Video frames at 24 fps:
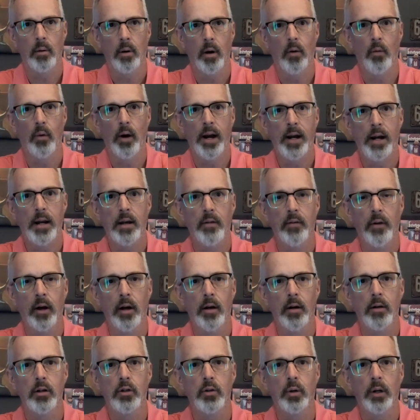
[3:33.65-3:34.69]
rating of
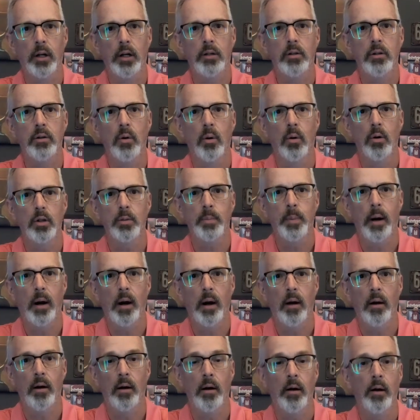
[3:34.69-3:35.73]
122
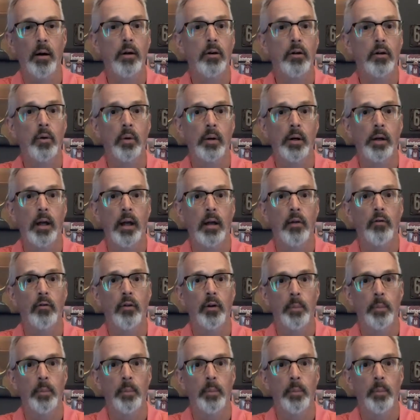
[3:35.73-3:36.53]
horsepower and 128